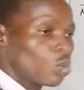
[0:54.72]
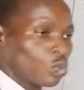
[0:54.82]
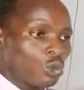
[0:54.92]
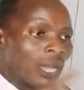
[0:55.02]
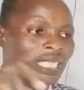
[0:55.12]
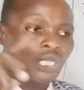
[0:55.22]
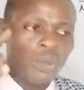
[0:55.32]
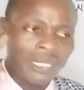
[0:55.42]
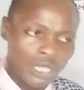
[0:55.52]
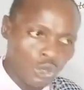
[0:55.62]
to twenty
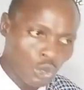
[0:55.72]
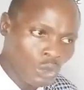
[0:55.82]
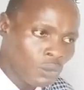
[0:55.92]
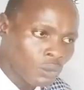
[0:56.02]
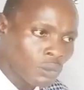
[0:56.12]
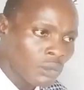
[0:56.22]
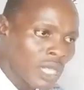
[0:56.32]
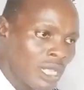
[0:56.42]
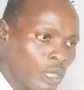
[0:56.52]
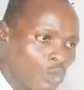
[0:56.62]
twenty-two,
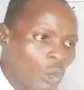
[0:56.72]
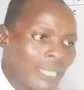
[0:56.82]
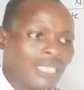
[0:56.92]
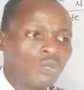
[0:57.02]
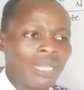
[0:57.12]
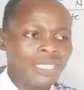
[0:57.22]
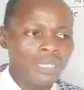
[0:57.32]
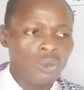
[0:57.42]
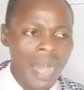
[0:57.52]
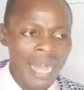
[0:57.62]
twenty
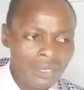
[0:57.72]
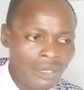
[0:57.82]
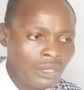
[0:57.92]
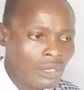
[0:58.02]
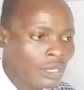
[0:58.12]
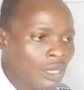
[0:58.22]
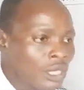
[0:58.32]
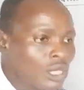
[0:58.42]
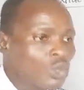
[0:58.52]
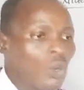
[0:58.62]
twenty-one,
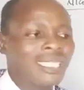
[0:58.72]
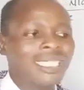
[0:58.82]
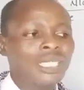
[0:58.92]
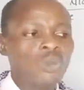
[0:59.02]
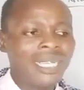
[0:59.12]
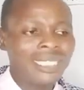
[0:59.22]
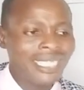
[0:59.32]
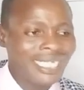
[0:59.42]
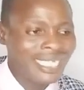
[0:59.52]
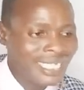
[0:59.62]
twenty
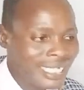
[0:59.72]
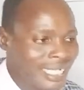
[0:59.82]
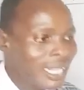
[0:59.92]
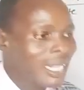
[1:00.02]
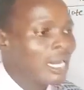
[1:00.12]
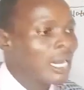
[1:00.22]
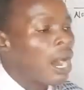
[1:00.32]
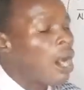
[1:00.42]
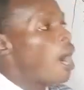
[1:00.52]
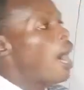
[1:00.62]
twenty,
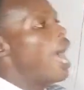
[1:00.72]
or